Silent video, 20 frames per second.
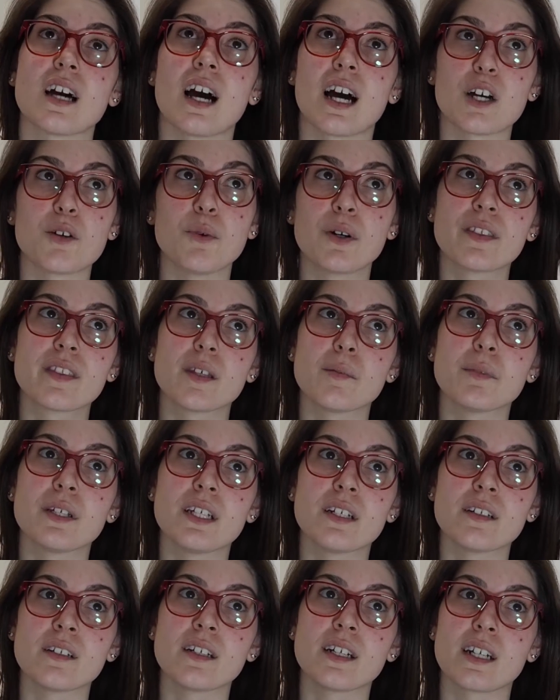I want them
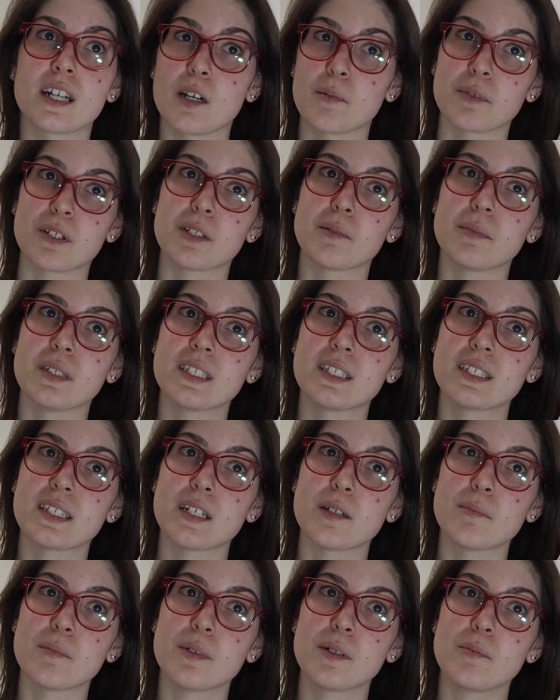here and I'm gonna miss
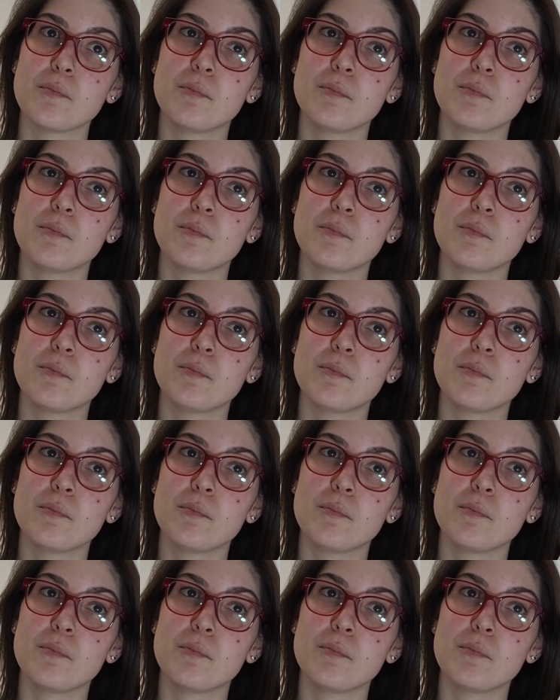them,